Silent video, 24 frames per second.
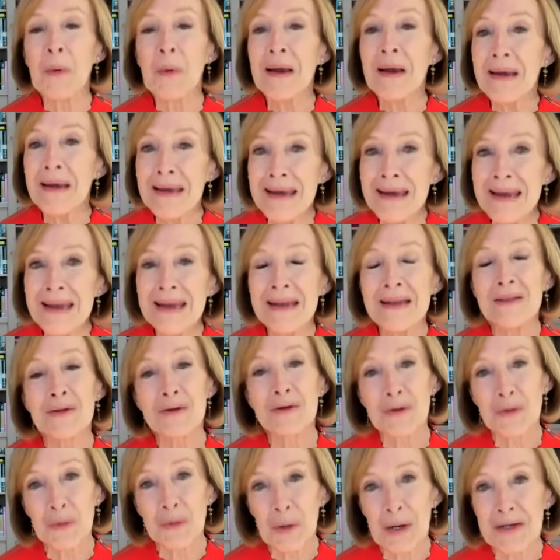We need the
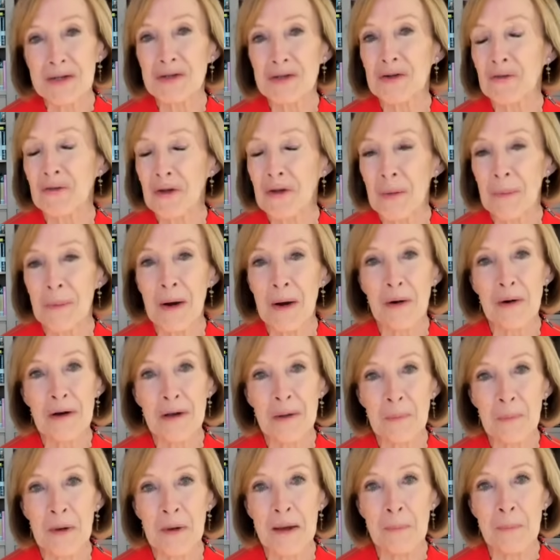trust of the
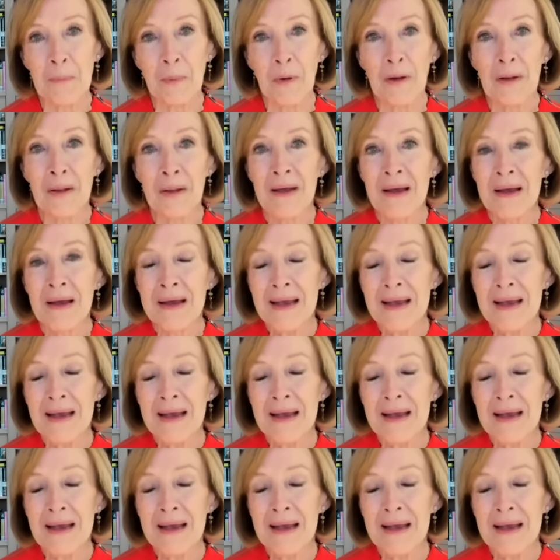American people.